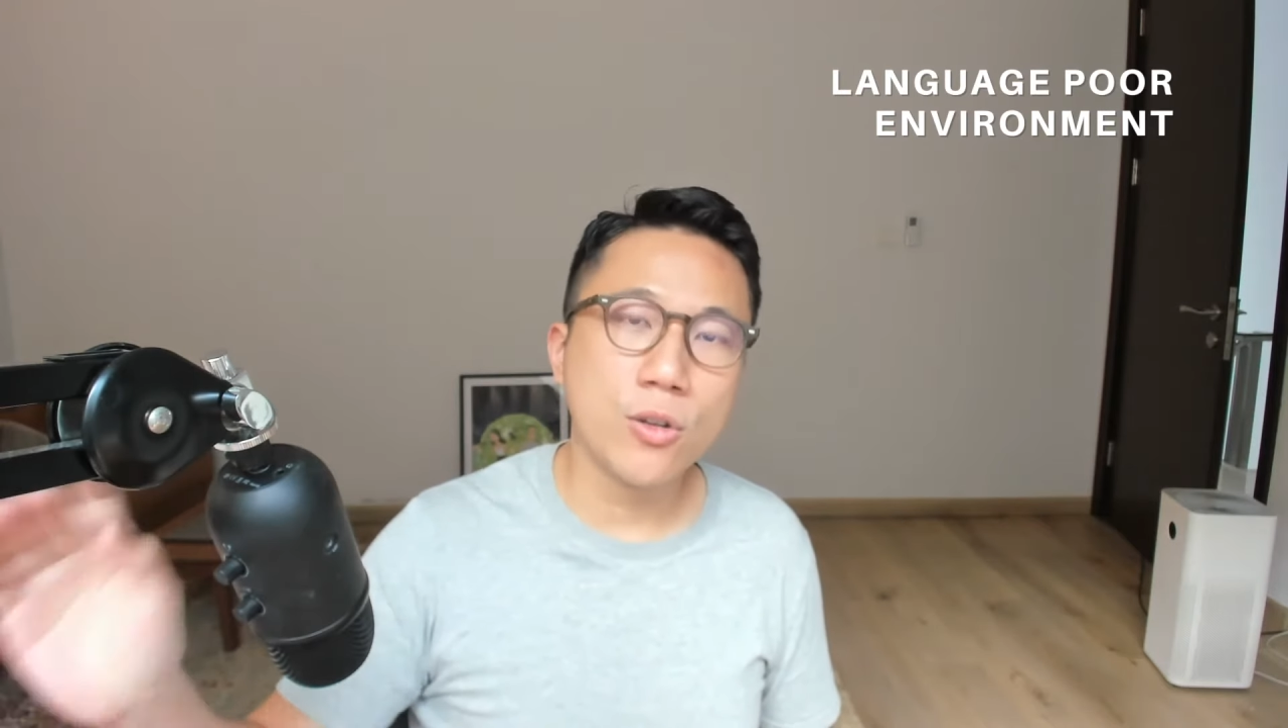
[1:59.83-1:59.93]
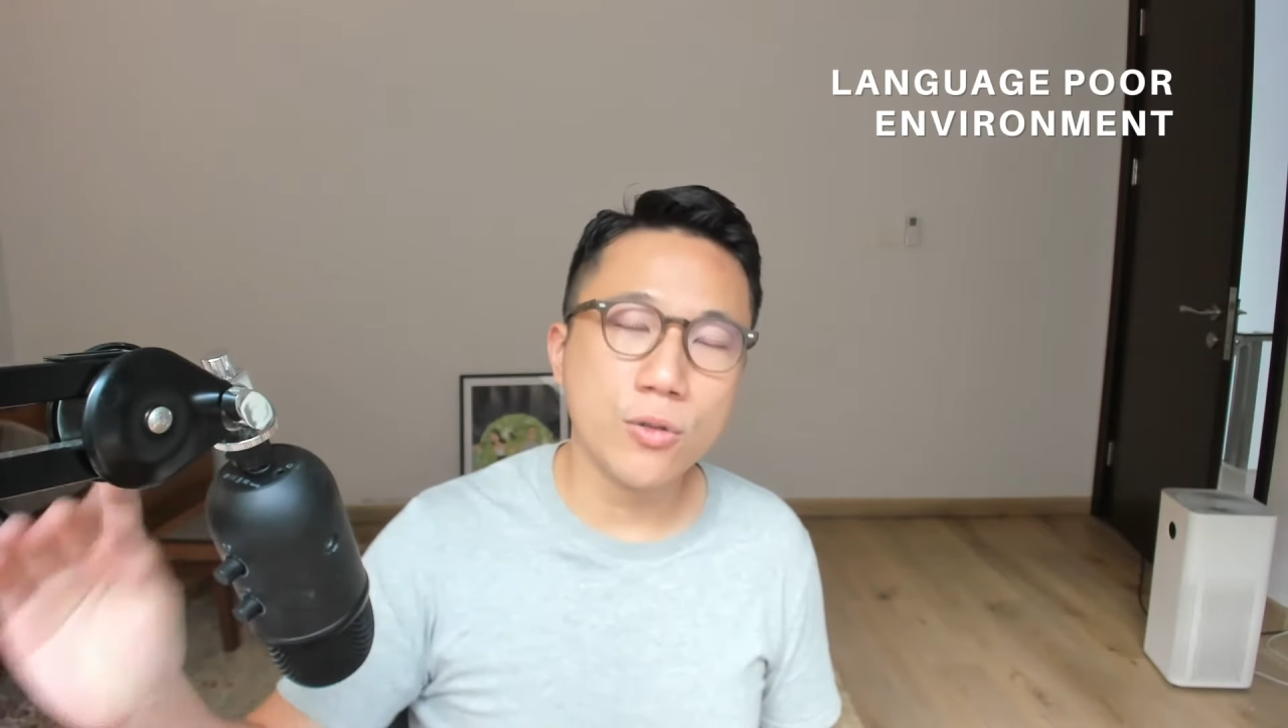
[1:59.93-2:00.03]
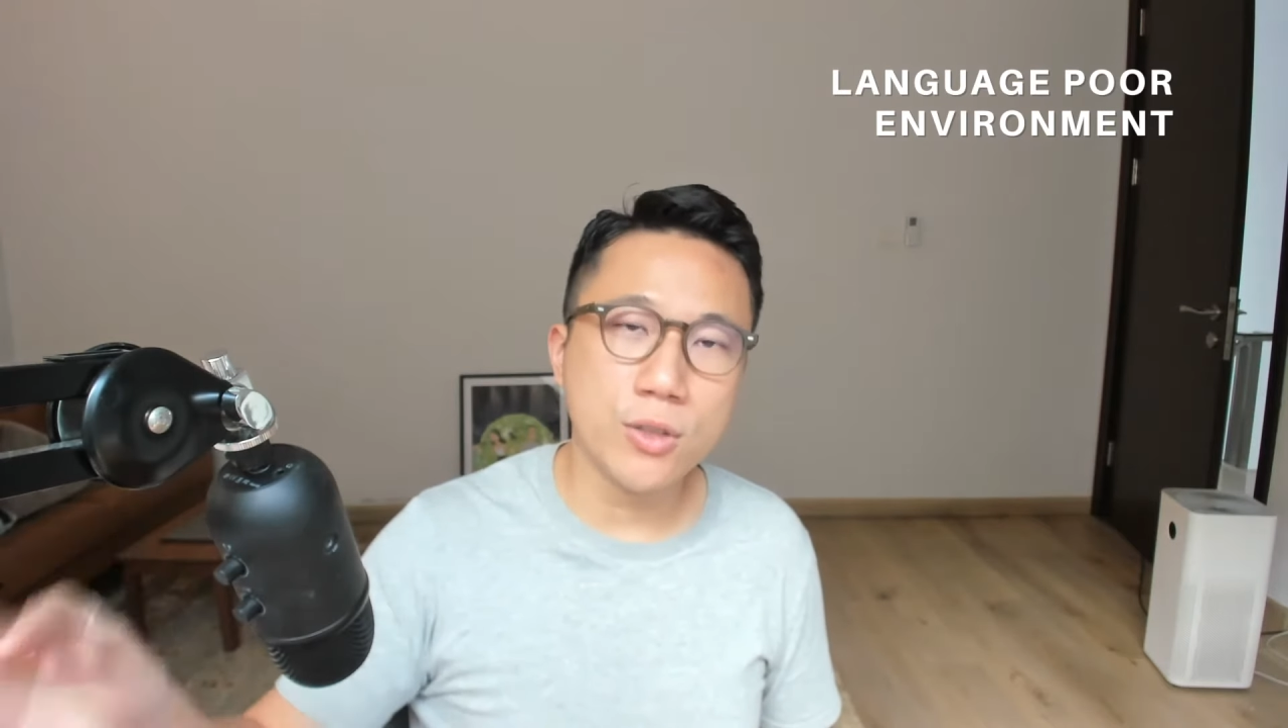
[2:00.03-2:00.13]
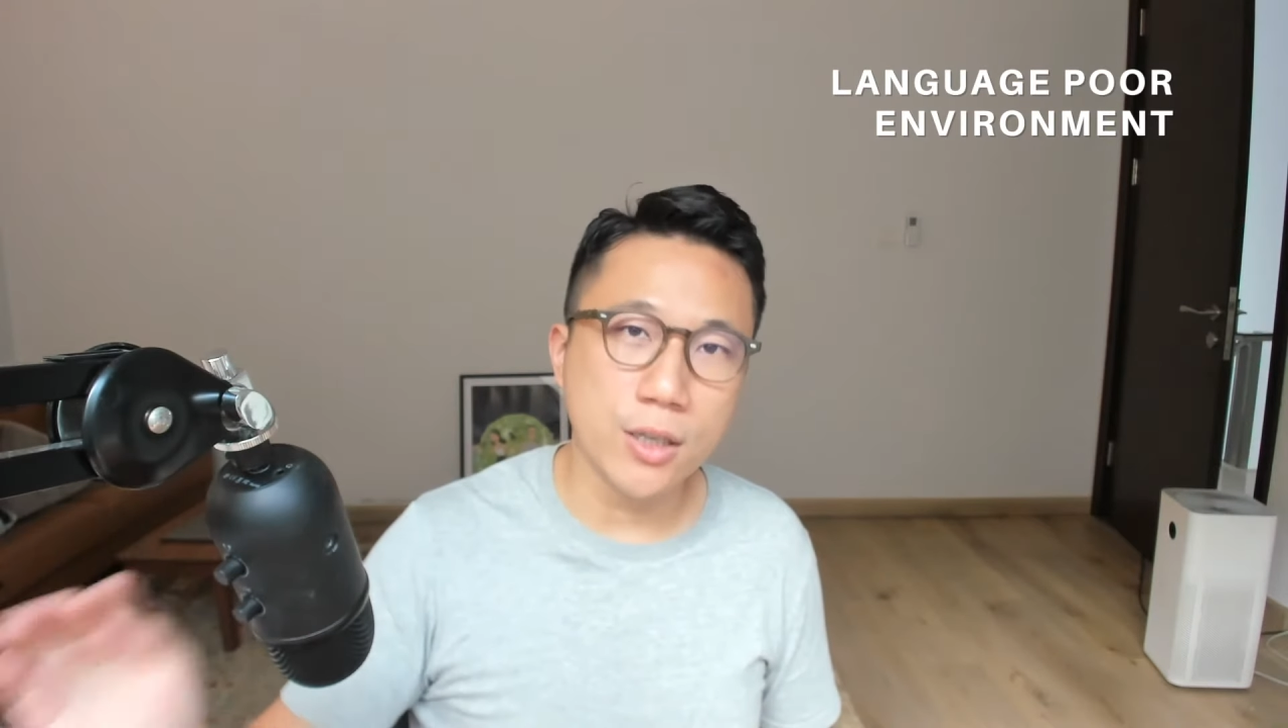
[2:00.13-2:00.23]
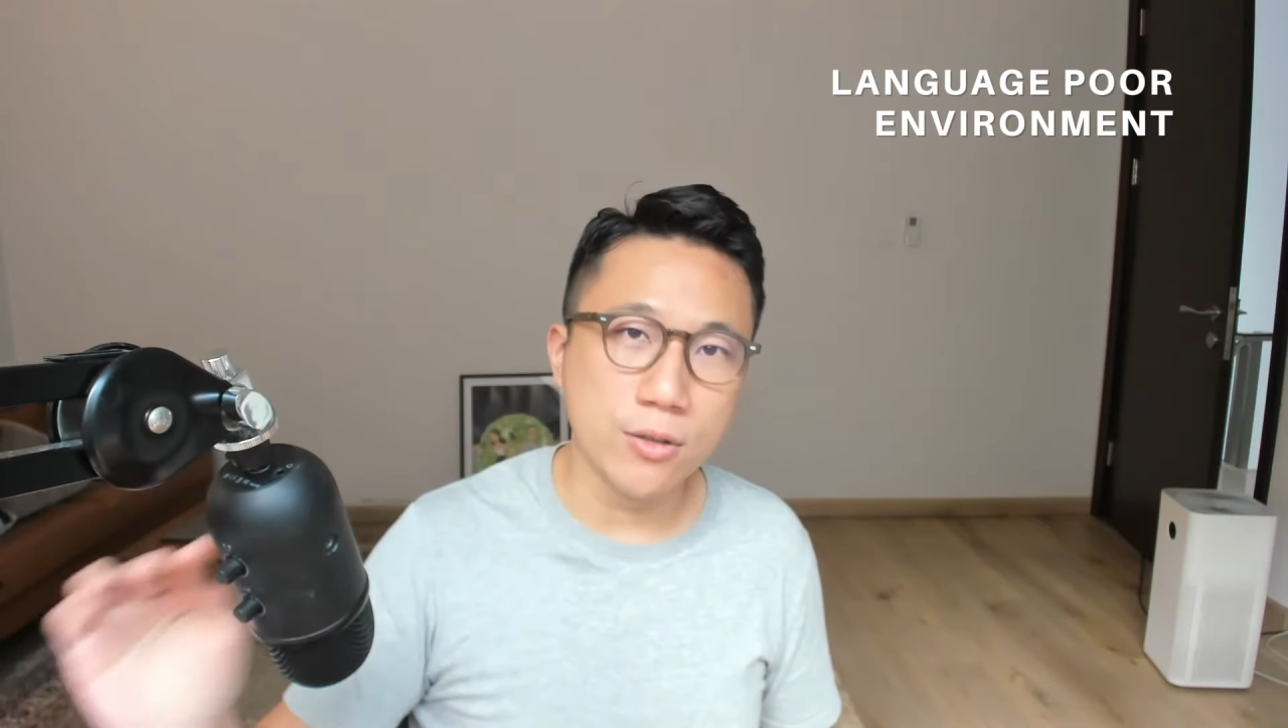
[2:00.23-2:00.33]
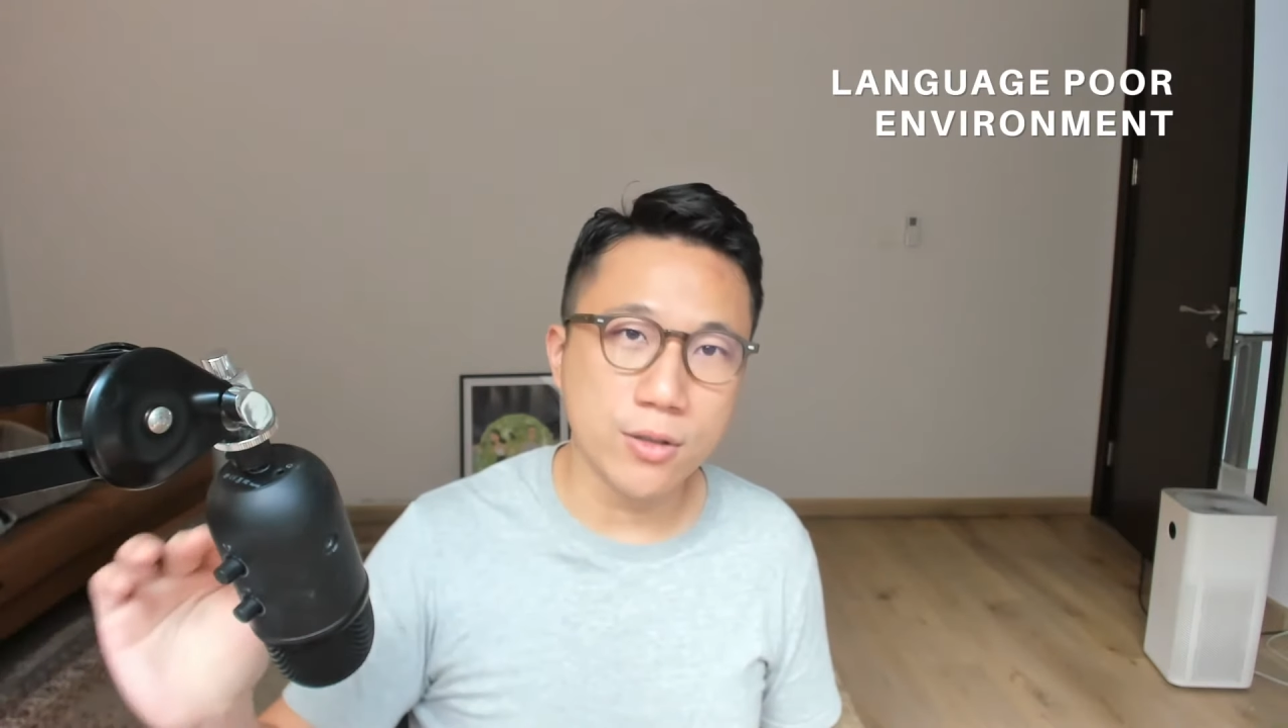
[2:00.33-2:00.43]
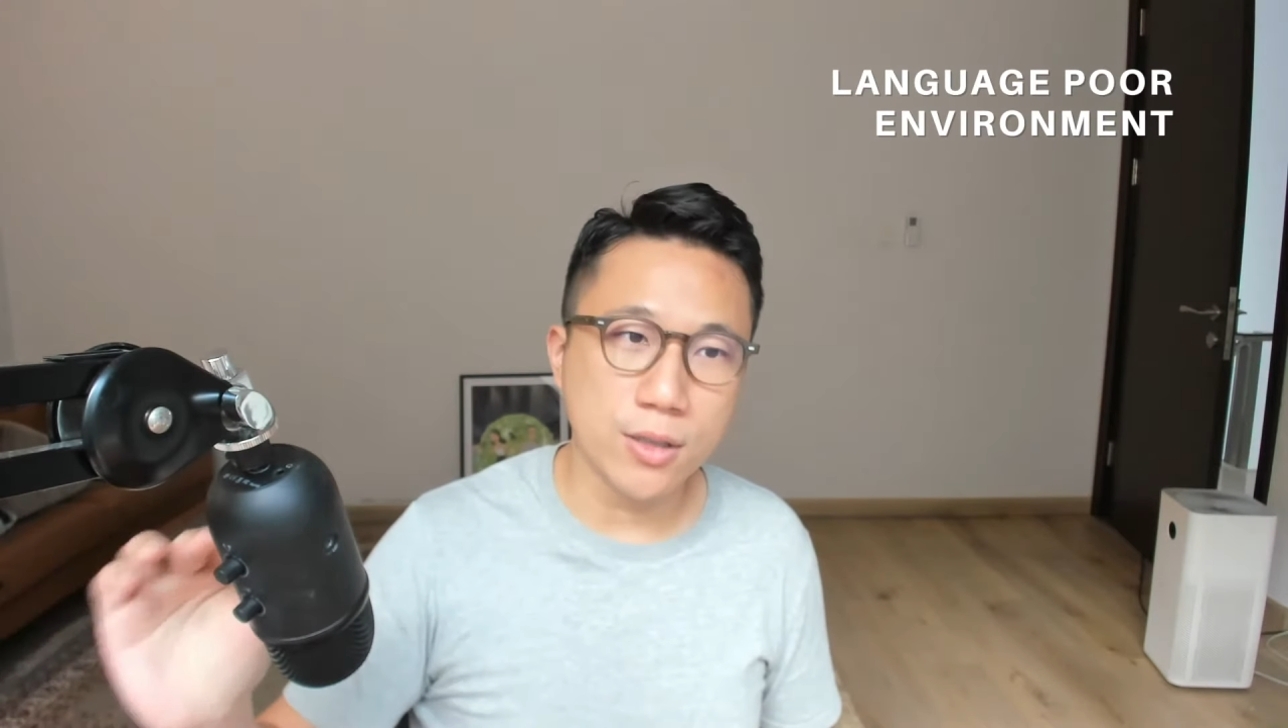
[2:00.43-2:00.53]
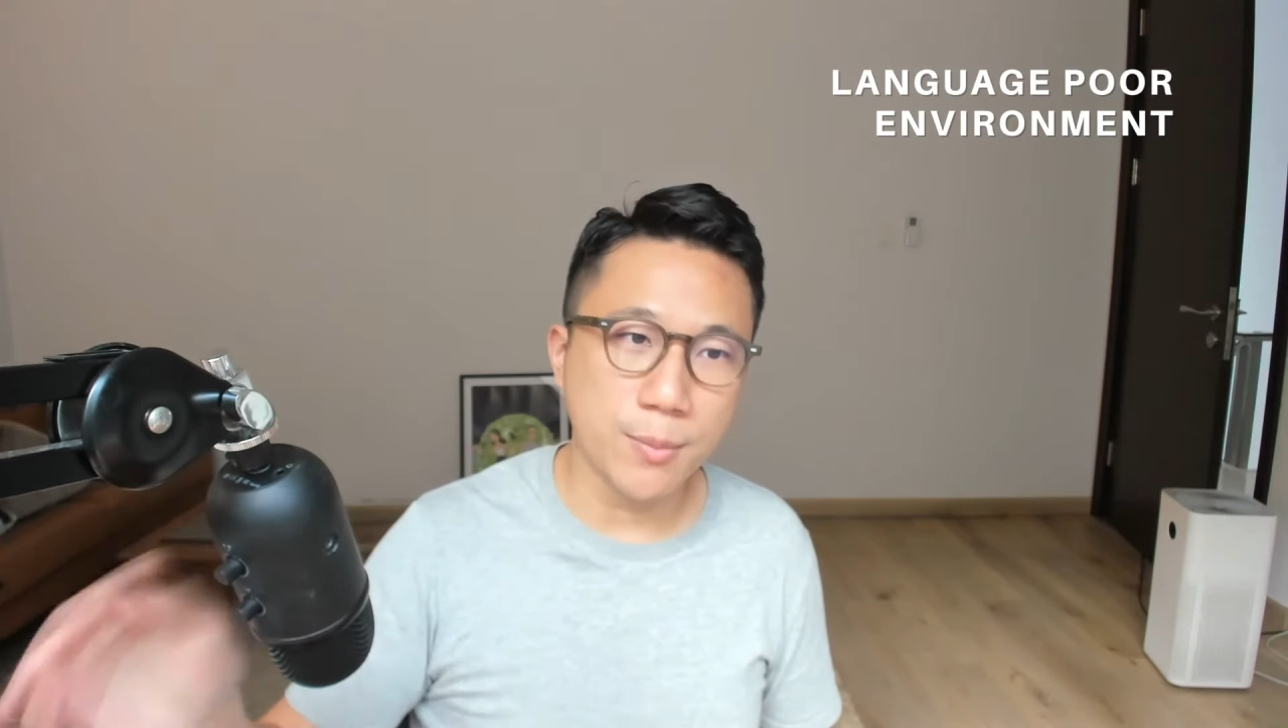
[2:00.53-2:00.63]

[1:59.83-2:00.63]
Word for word: those skills